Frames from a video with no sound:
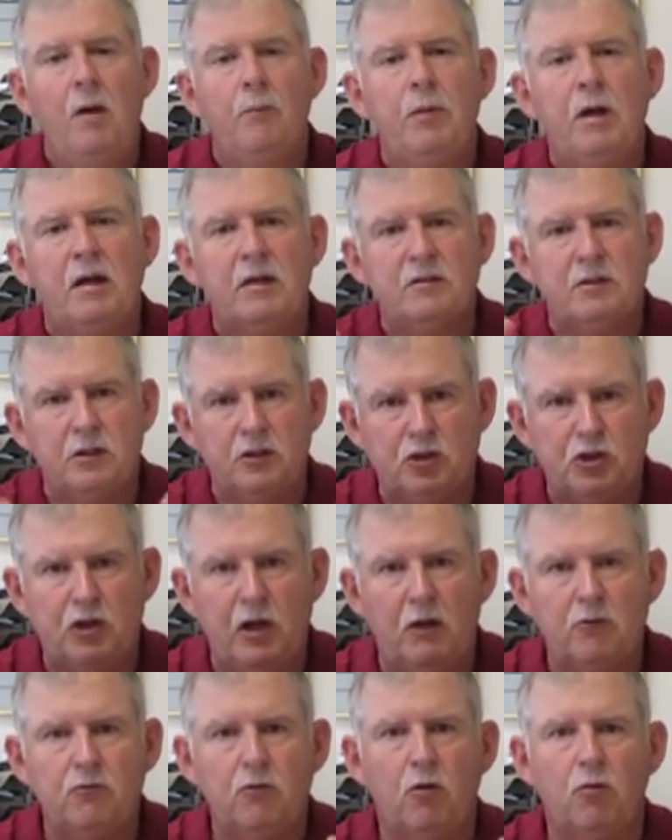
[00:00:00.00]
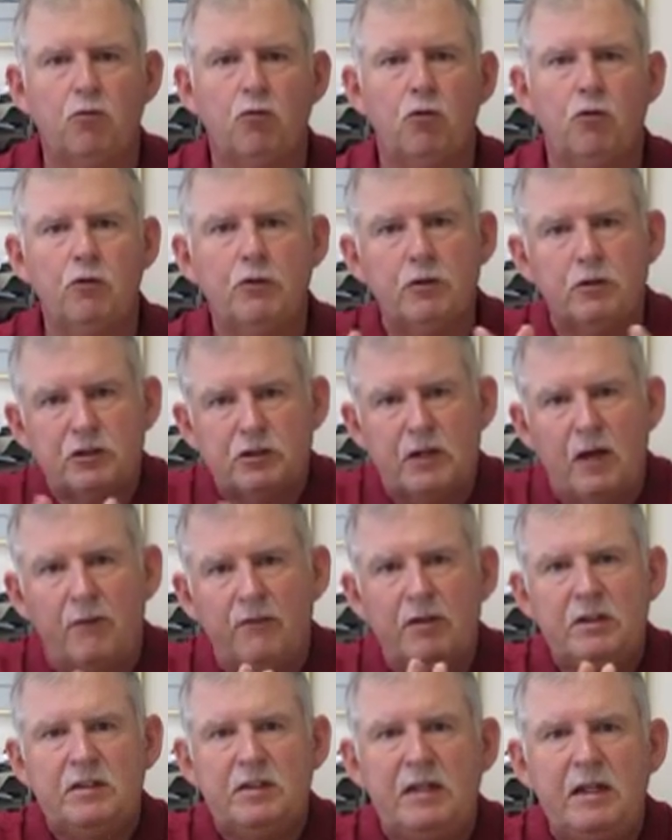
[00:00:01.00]
But as a general rule, your
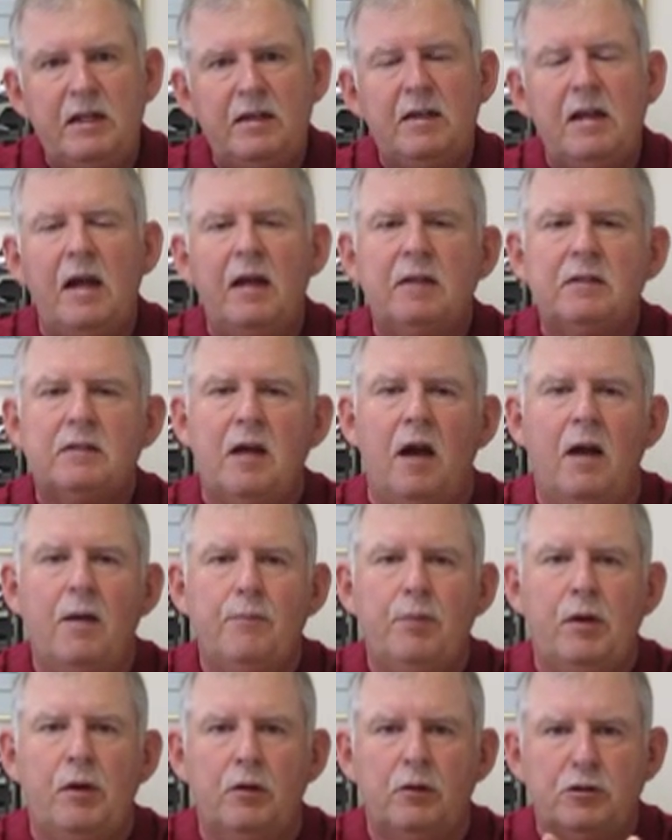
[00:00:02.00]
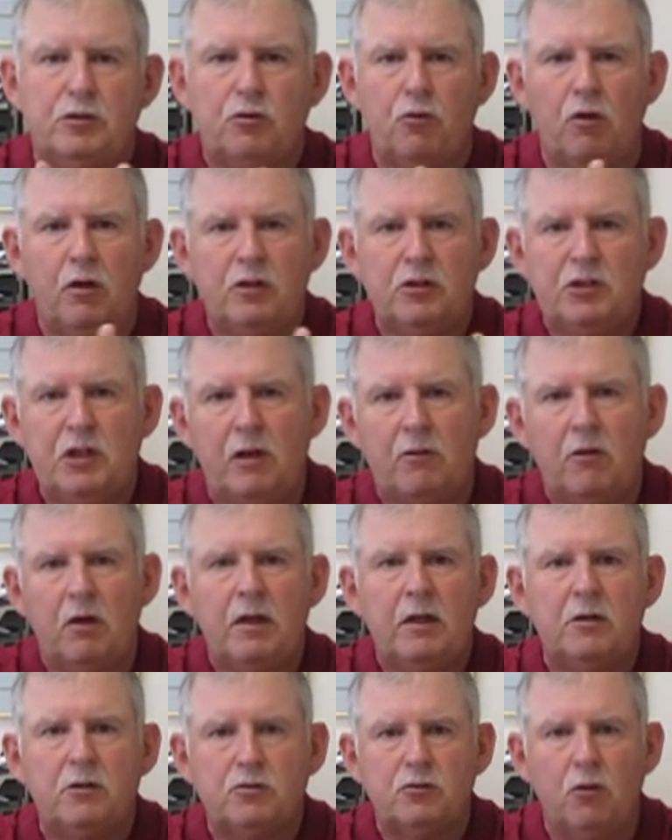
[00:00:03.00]
17-day time period sort of generally
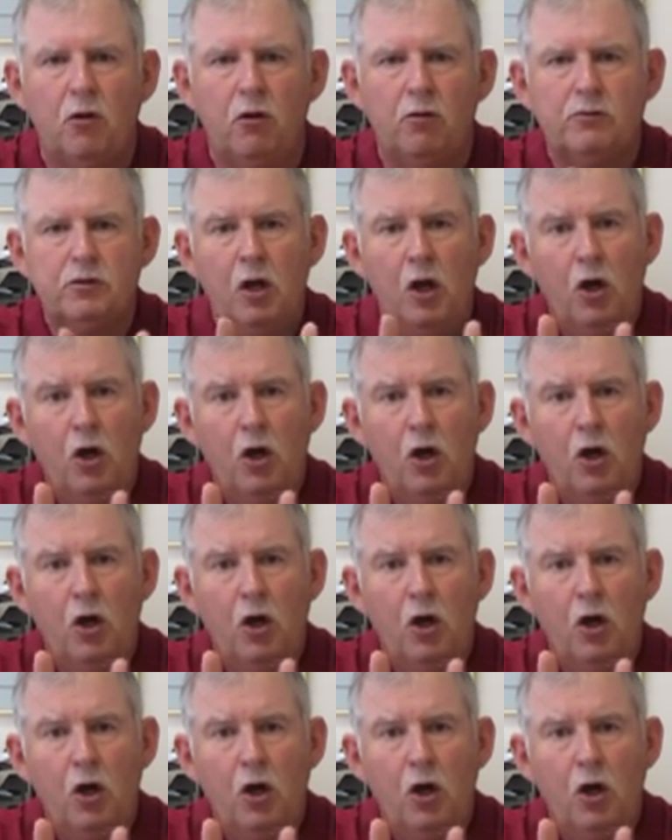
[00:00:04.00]
controls